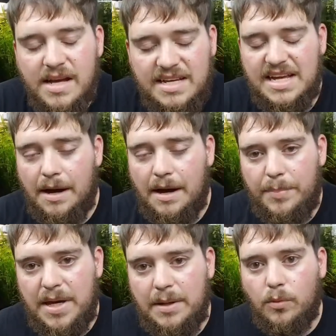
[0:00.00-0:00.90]
is that
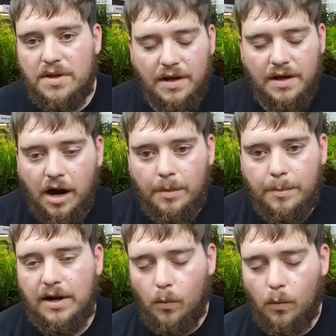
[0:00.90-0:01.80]
people with
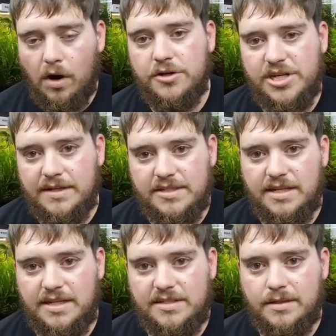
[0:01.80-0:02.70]
automatic water change
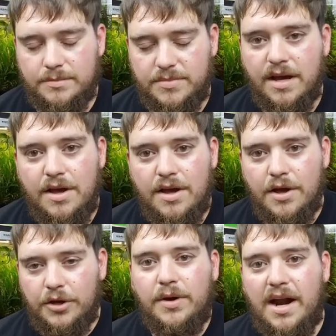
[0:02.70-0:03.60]
systems,
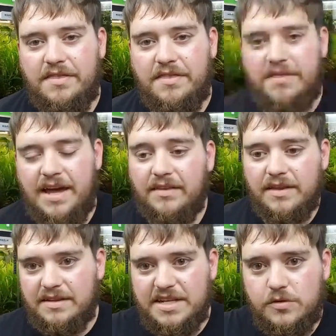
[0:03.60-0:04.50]
you gotta think
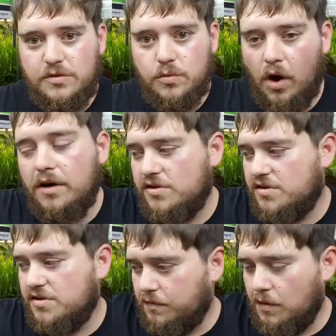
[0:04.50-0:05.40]
that this water's
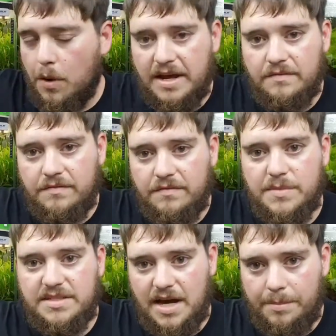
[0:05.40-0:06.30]
flowing in from the
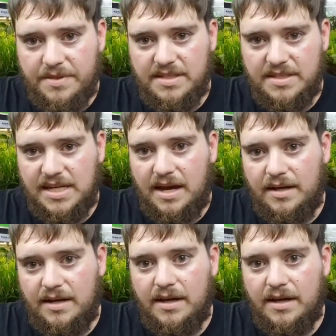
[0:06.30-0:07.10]
top of the tank,